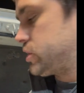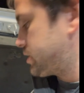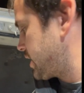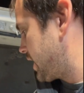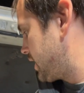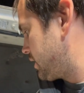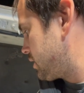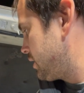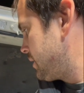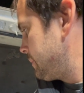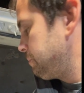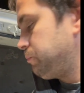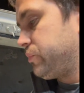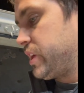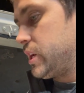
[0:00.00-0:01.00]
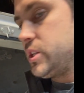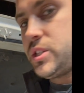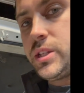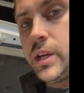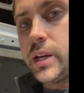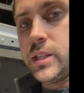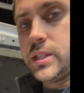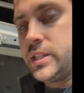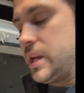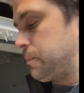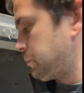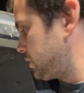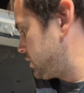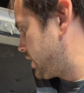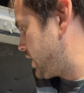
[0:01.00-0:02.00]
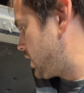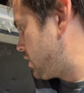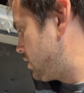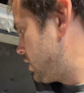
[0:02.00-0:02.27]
tank that is done separately.